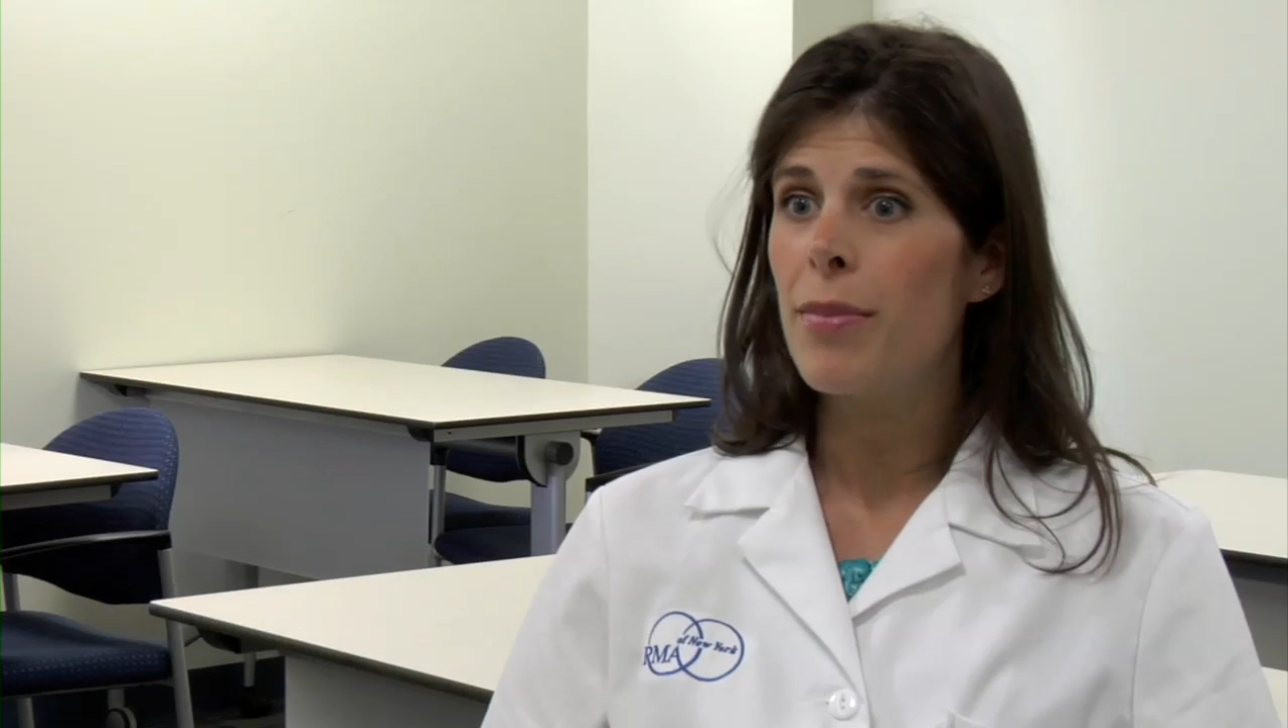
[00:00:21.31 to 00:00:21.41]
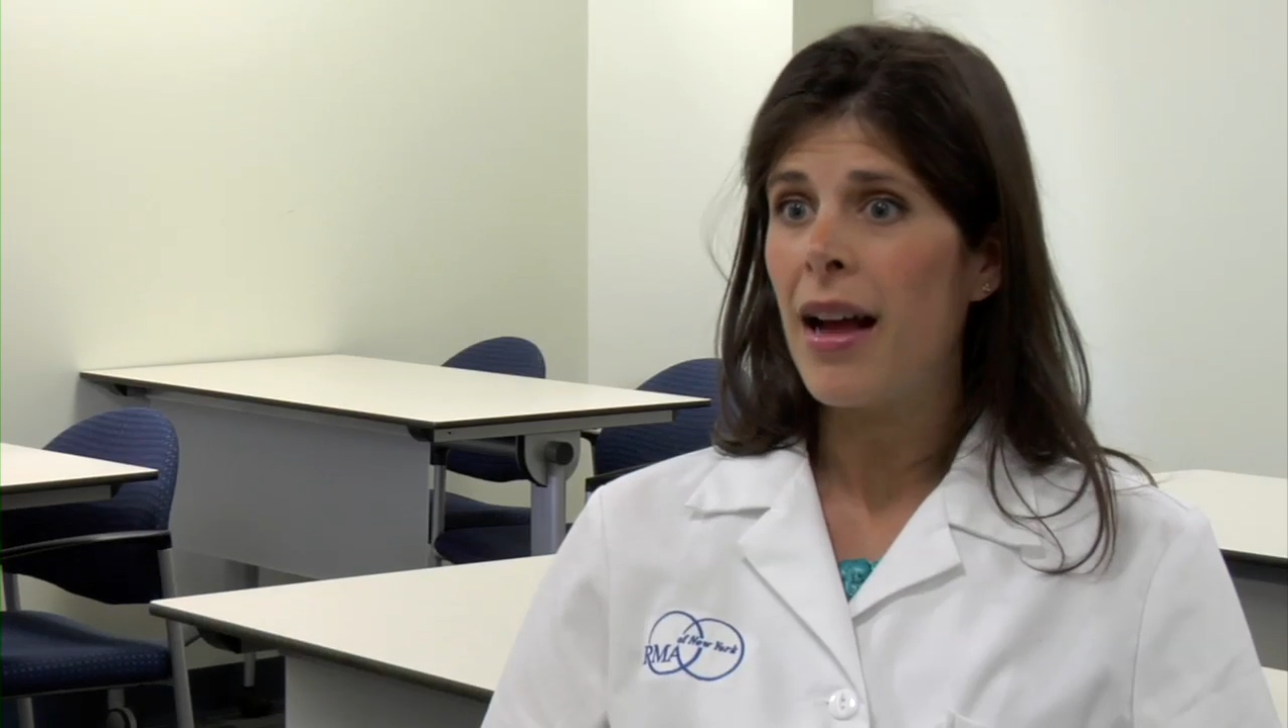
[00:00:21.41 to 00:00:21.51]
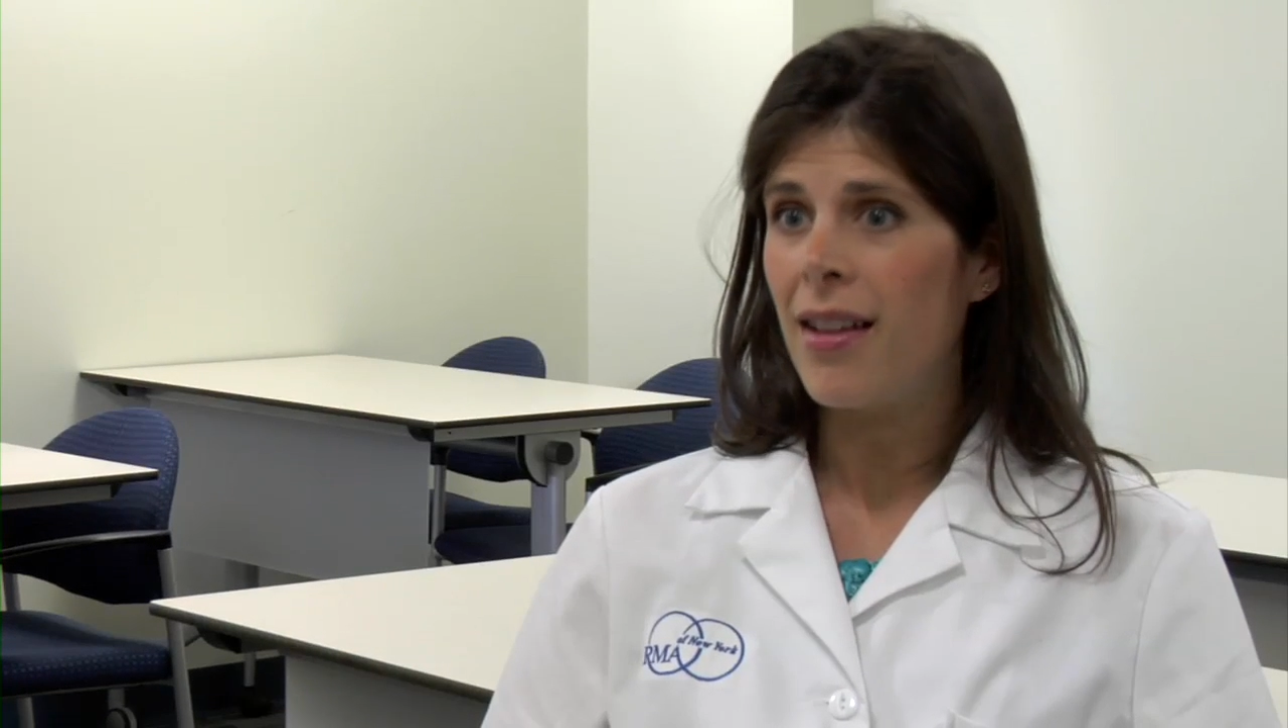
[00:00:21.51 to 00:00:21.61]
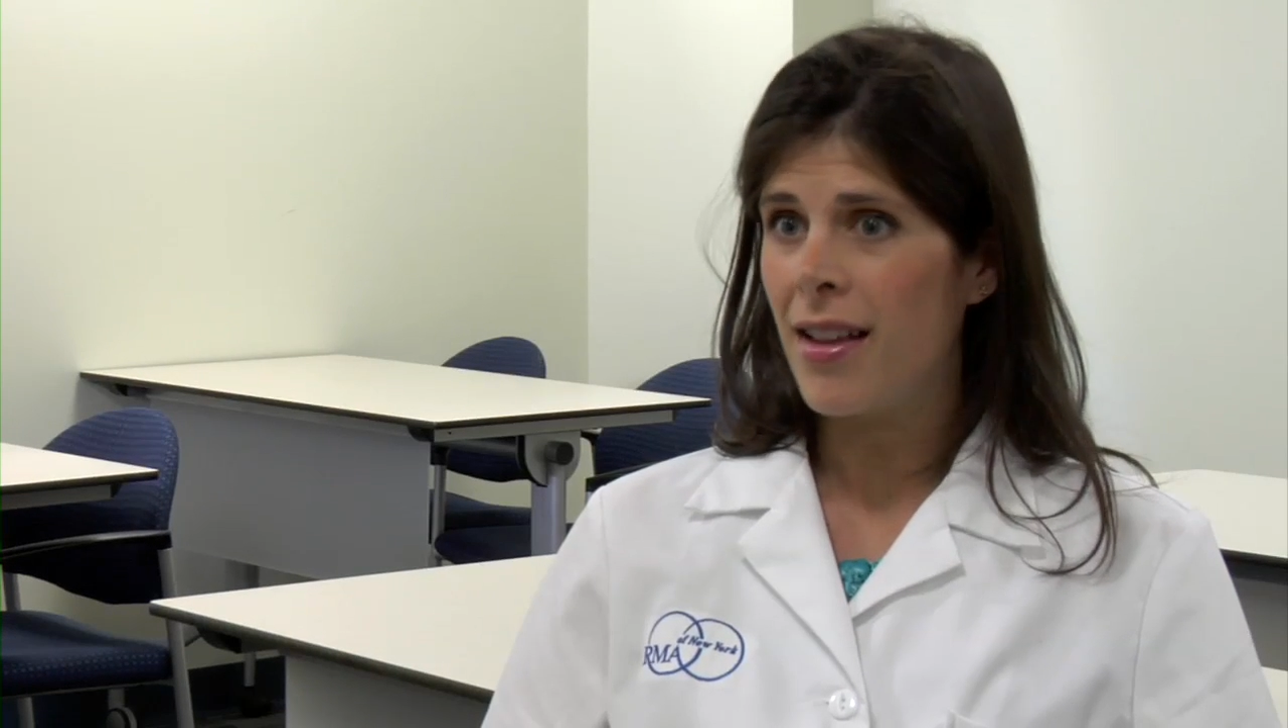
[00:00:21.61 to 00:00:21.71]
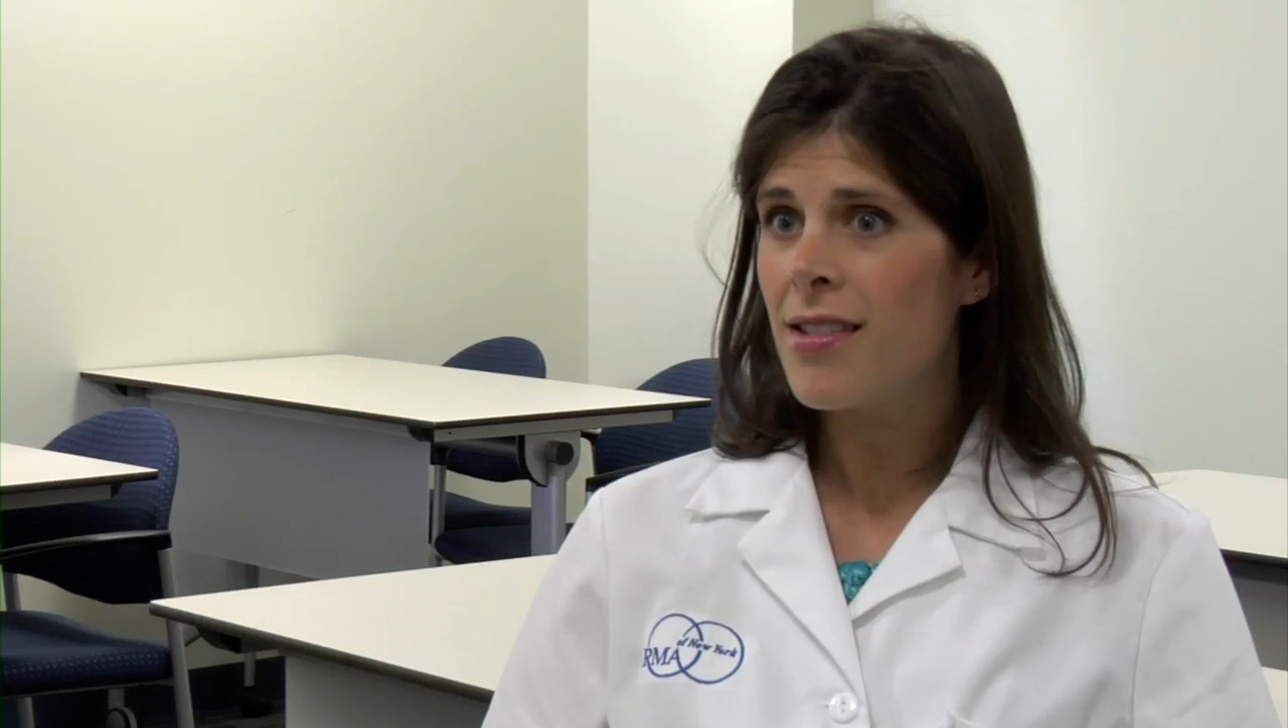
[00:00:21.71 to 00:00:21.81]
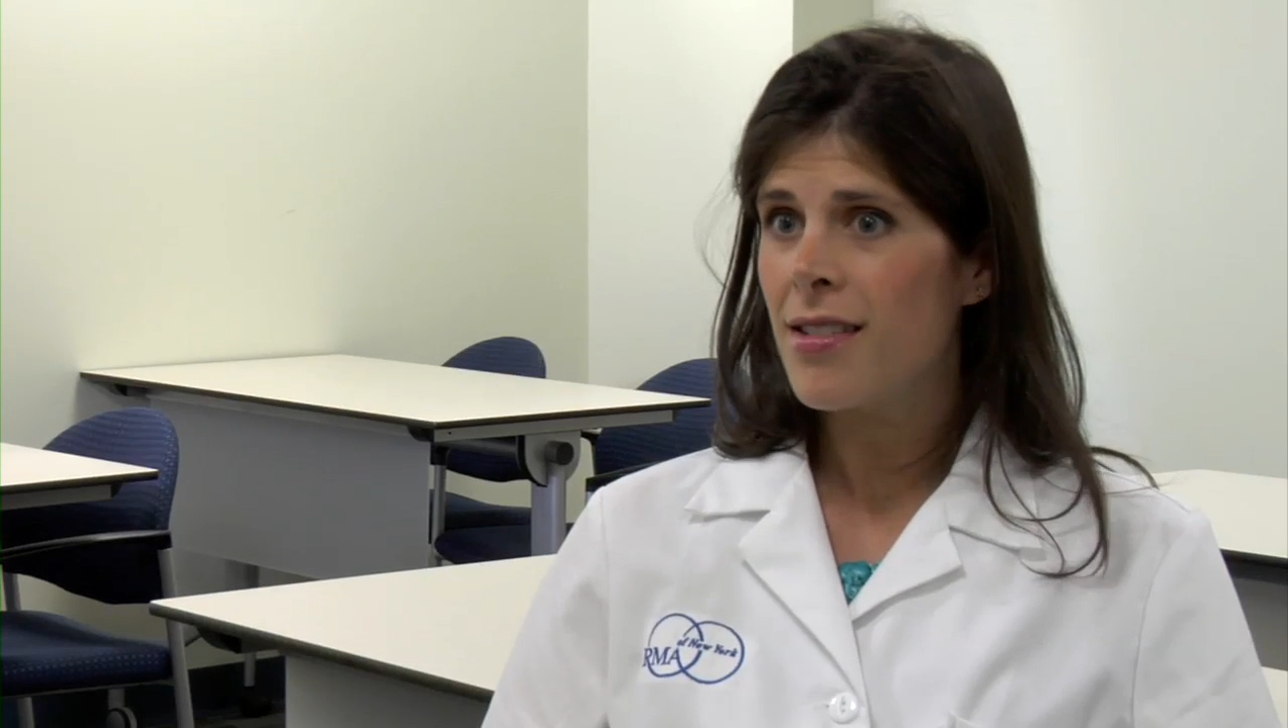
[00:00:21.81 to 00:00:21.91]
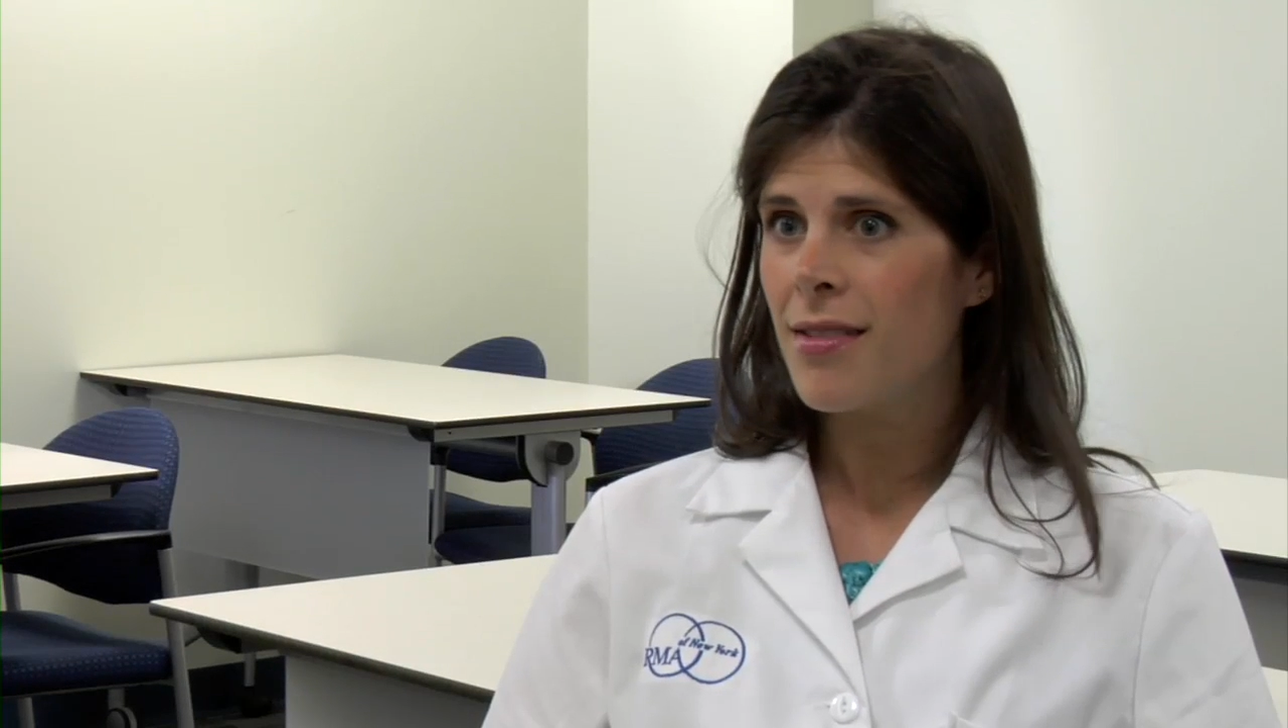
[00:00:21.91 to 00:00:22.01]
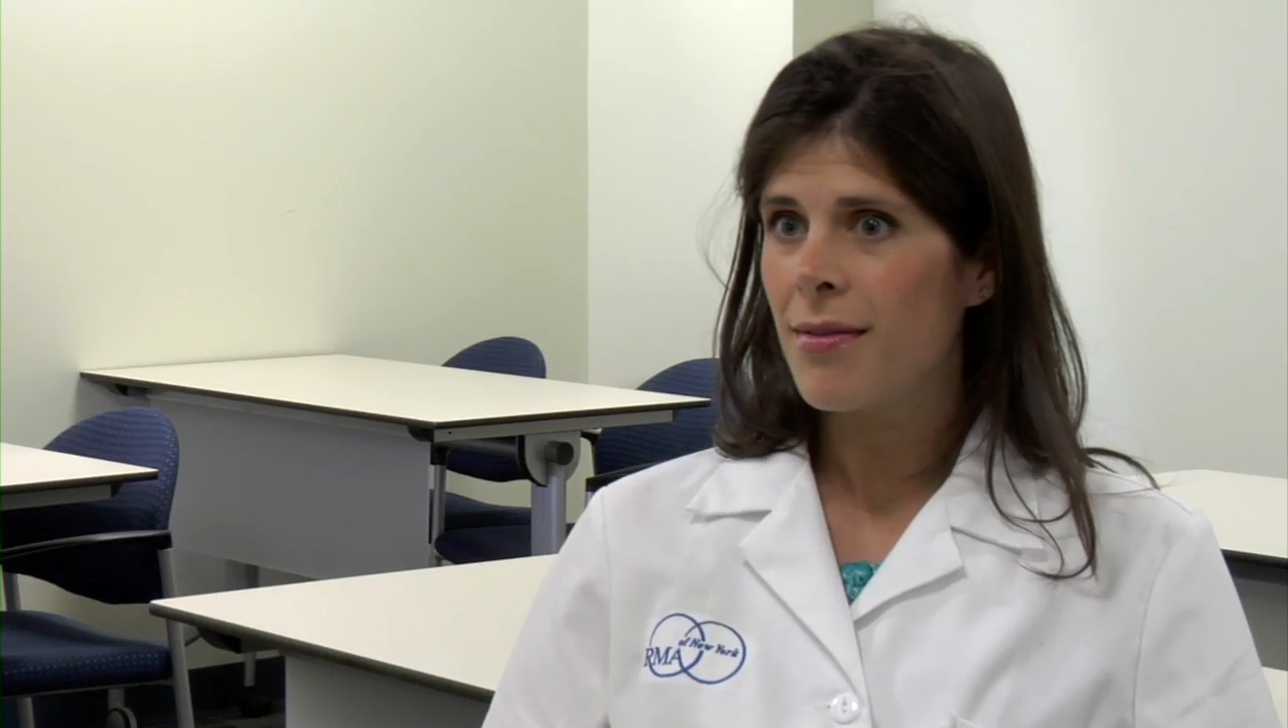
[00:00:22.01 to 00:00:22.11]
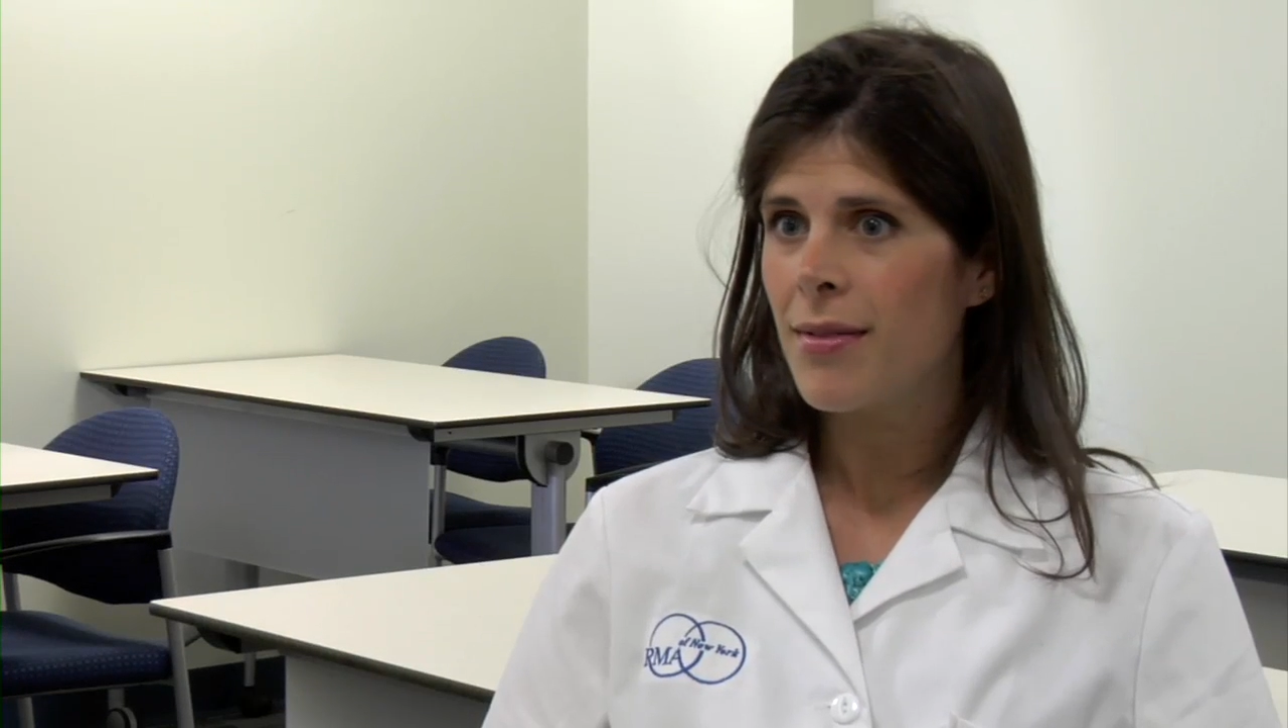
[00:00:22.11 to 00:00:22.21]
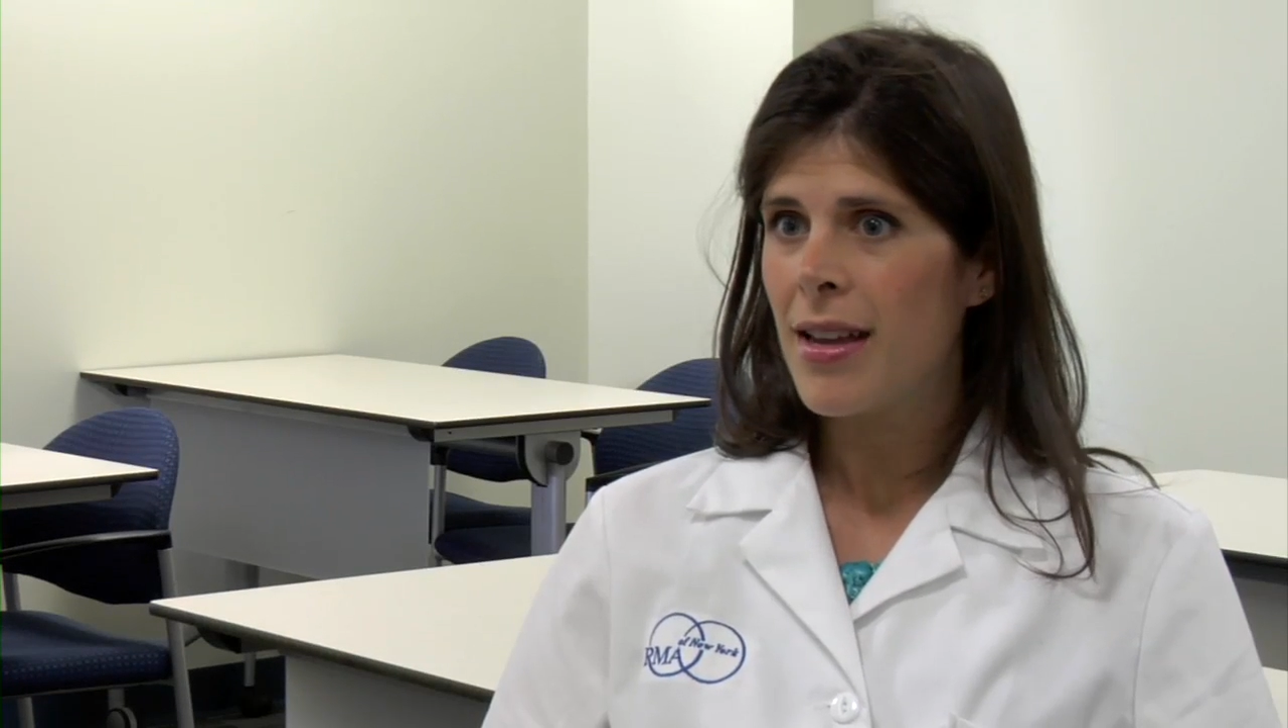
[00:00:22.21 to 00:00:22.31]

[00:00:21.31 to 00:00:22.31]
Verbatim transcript: balance,